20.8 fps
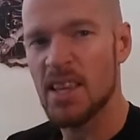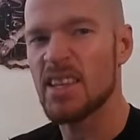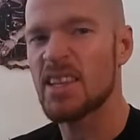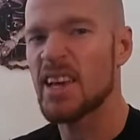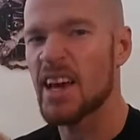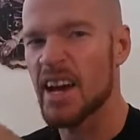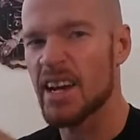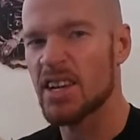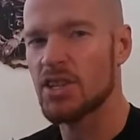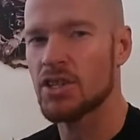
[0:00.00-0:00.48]

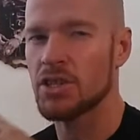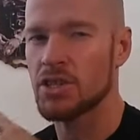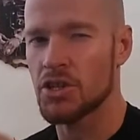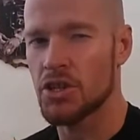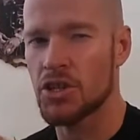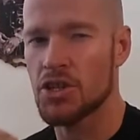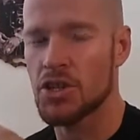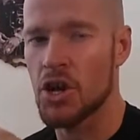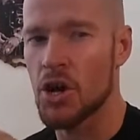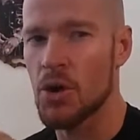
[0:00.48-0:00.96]
that they
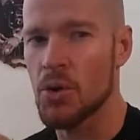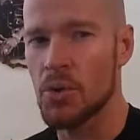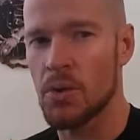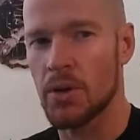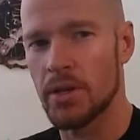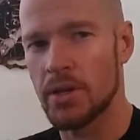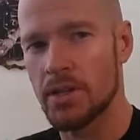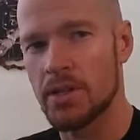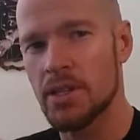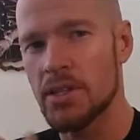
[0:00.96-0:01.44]
actually show.
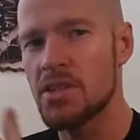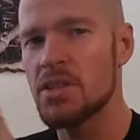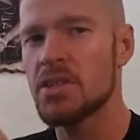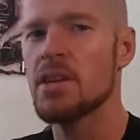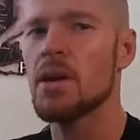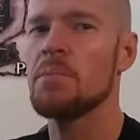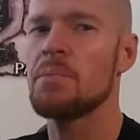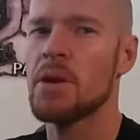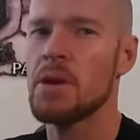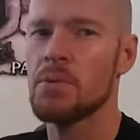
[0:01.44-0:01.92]
And for
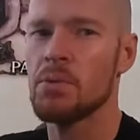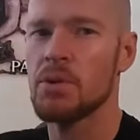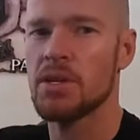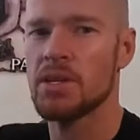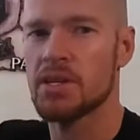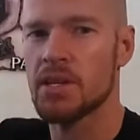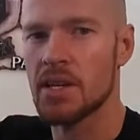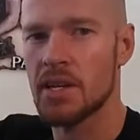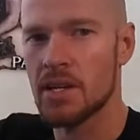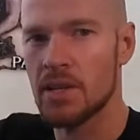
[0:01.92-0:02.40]
some
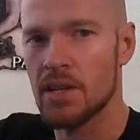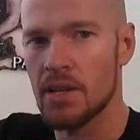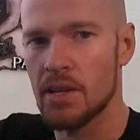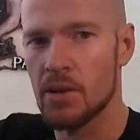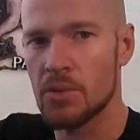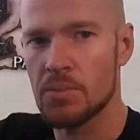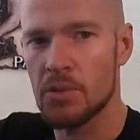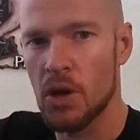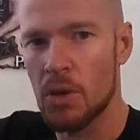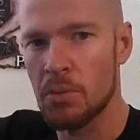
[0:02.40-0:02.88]
people, you see
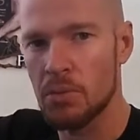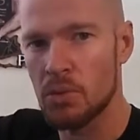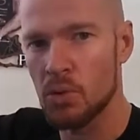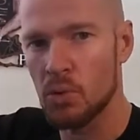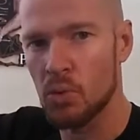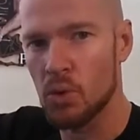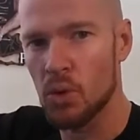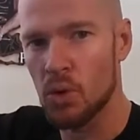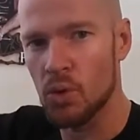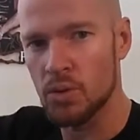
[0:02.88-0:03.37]
their
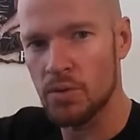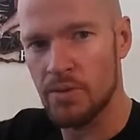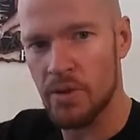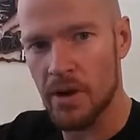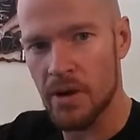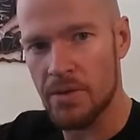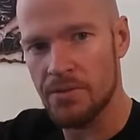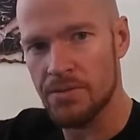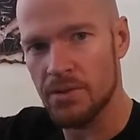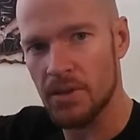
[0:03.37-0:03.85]
abdominal walls
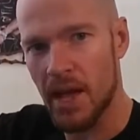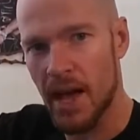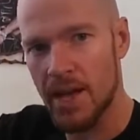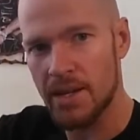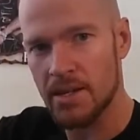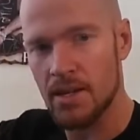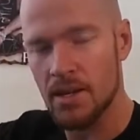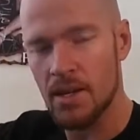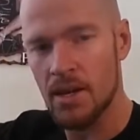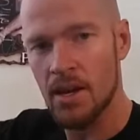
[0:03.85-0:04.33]
very
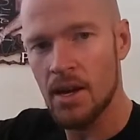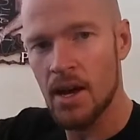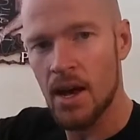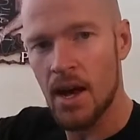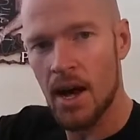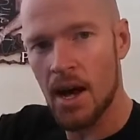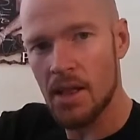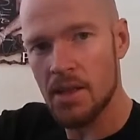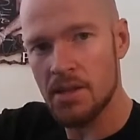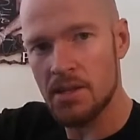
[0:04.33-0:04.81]
flat.
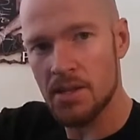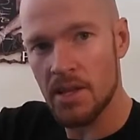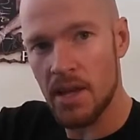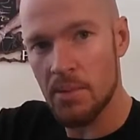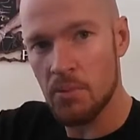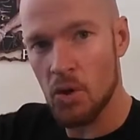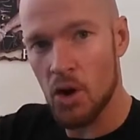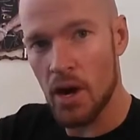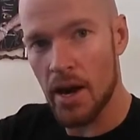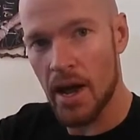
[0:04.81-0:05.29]
Others,
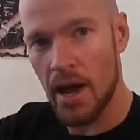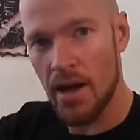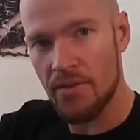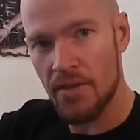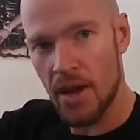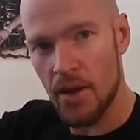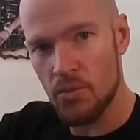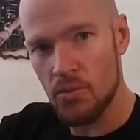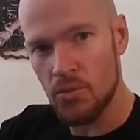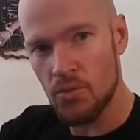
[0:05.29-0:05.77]
they might
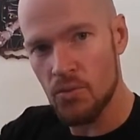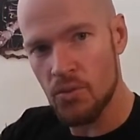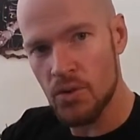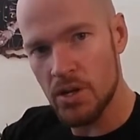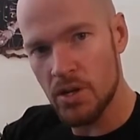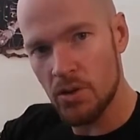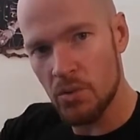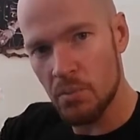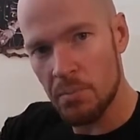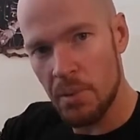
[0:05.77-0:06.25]
have that
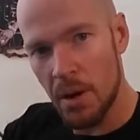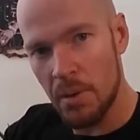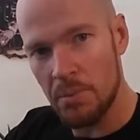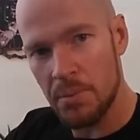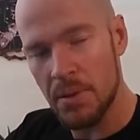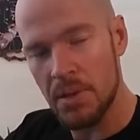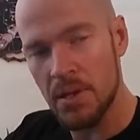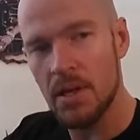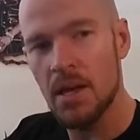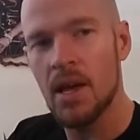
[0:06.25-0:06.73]
real
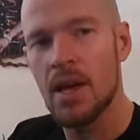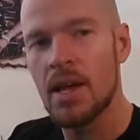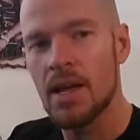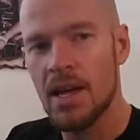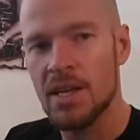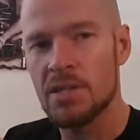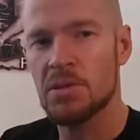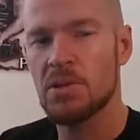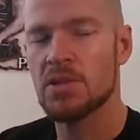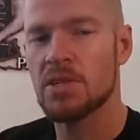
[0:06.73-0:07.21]
bumpy.
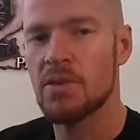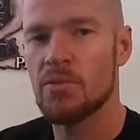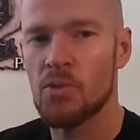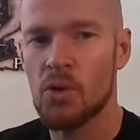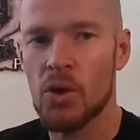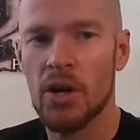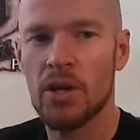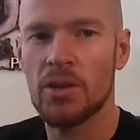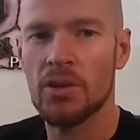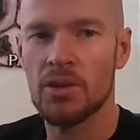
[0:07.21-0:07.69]
That's because
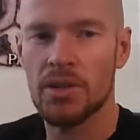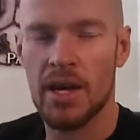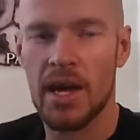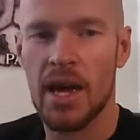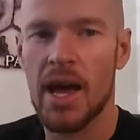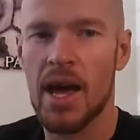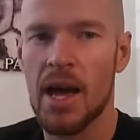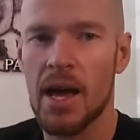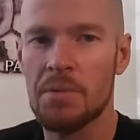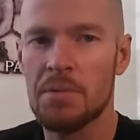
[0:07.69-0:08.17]
they've worked on
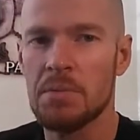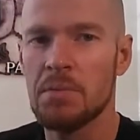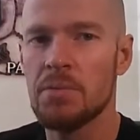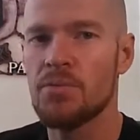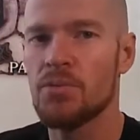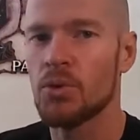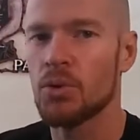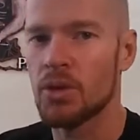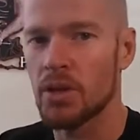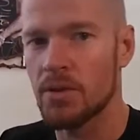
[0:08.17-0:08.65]
their abs
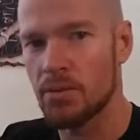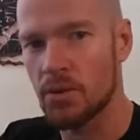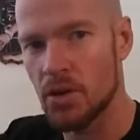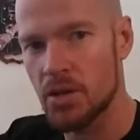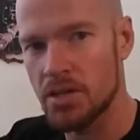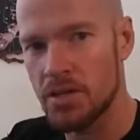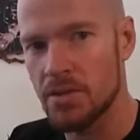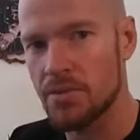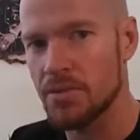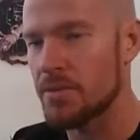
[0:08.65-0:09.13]
before they've
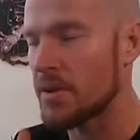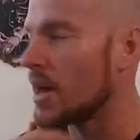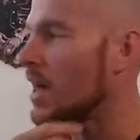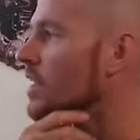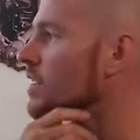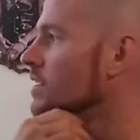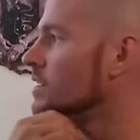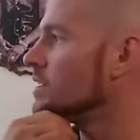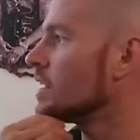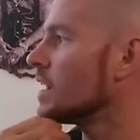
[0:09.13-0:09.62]
lost the
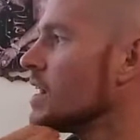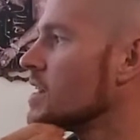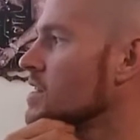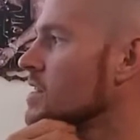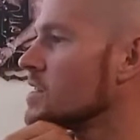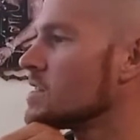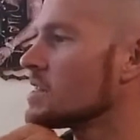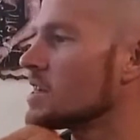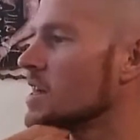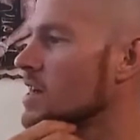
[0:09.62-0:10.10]
fat.
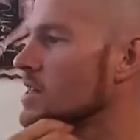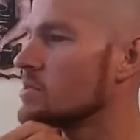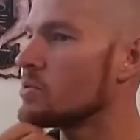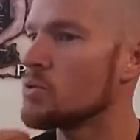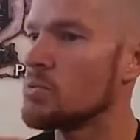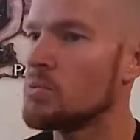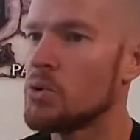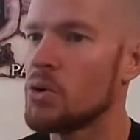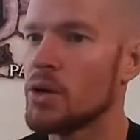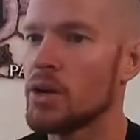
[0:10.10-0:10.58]
can't just get
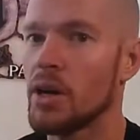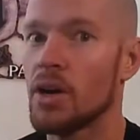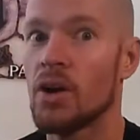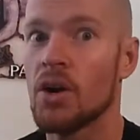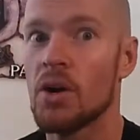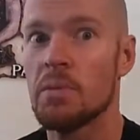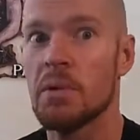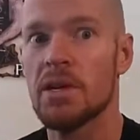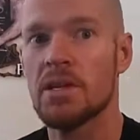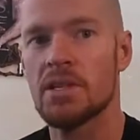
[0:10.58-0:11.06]
to a point and
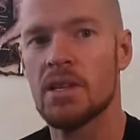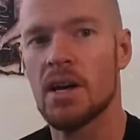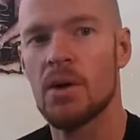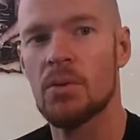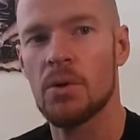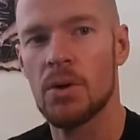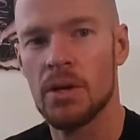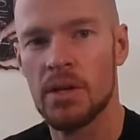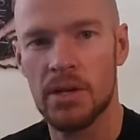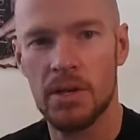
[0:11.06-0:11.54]
go, I better
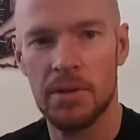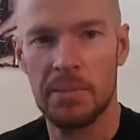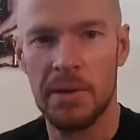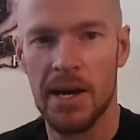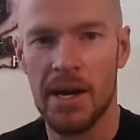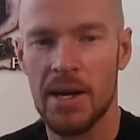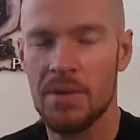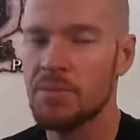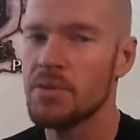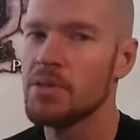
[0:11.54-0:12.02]
start working on
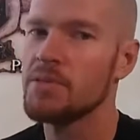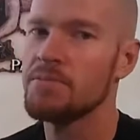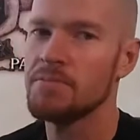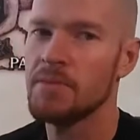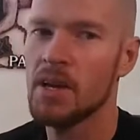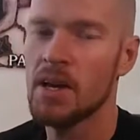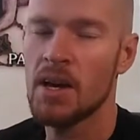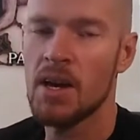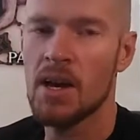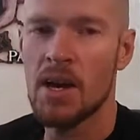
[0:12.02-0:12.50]
my abs.
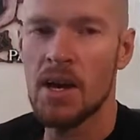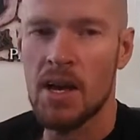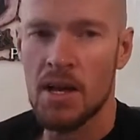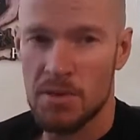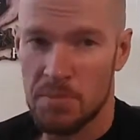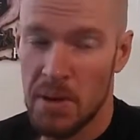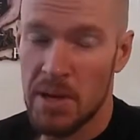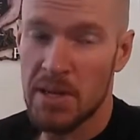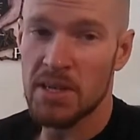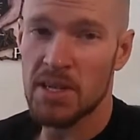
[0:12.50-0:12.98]

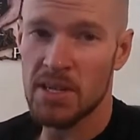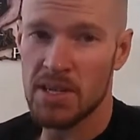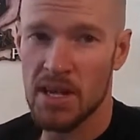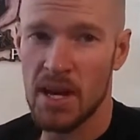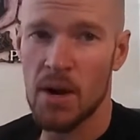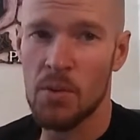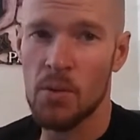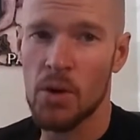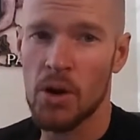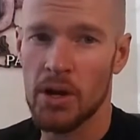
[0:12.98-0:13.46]
It's best you
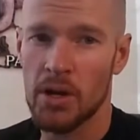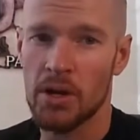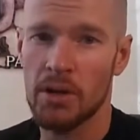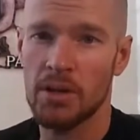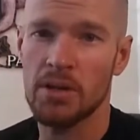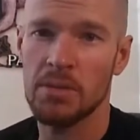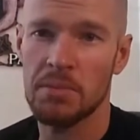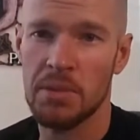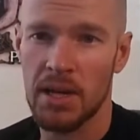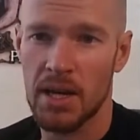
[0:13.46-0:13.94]
start
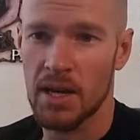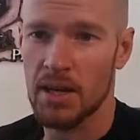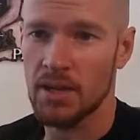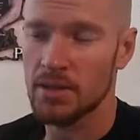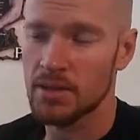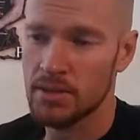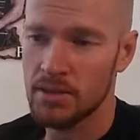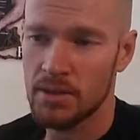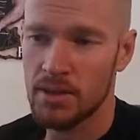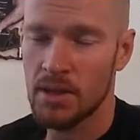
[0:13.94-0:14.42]
working on them
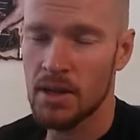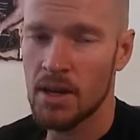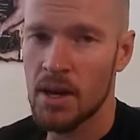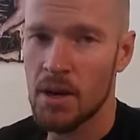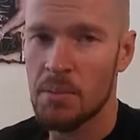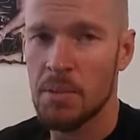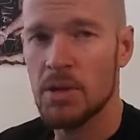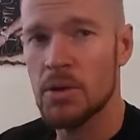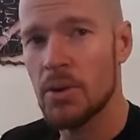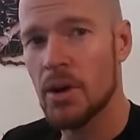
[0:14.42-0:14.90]
now.
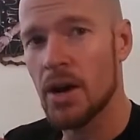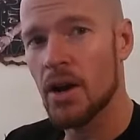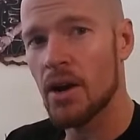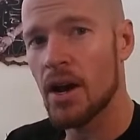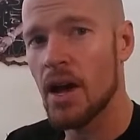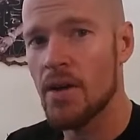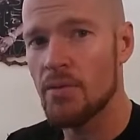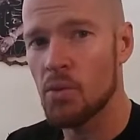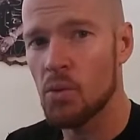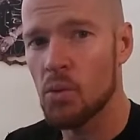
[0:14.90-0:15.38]
But you are
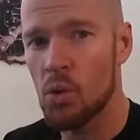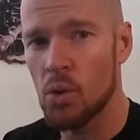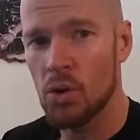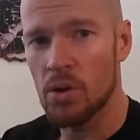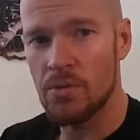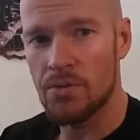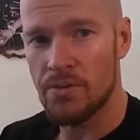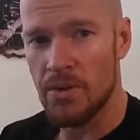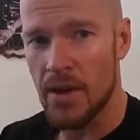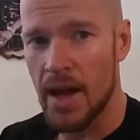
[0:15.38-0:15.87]
going to have a
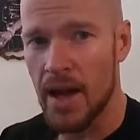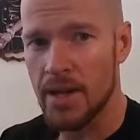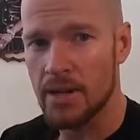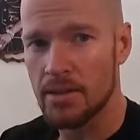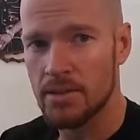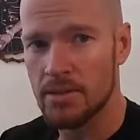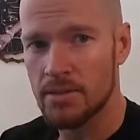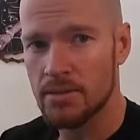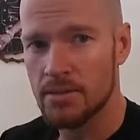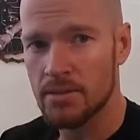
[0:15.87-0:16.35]
wall of
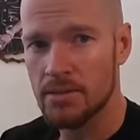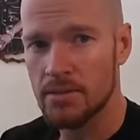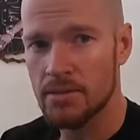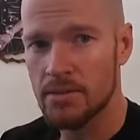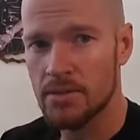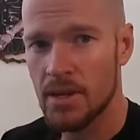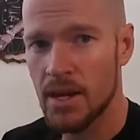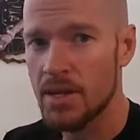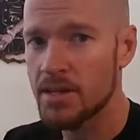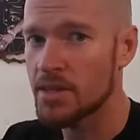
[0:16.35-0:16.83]
fat
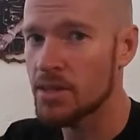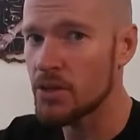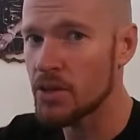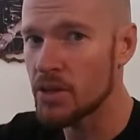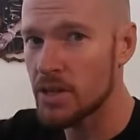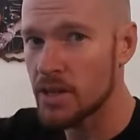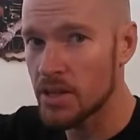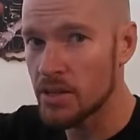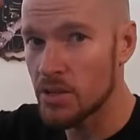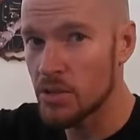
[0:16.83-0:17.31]

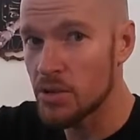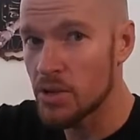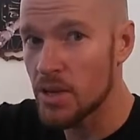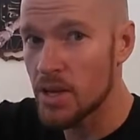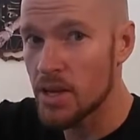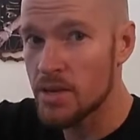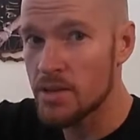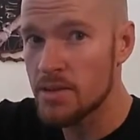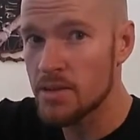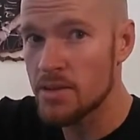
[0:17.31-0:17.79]
until you can do
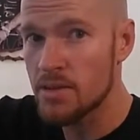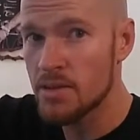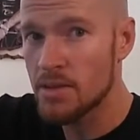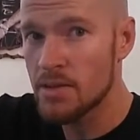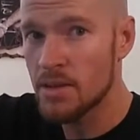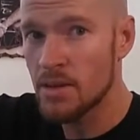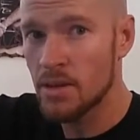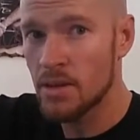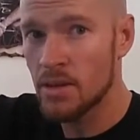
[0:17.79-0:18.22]
this.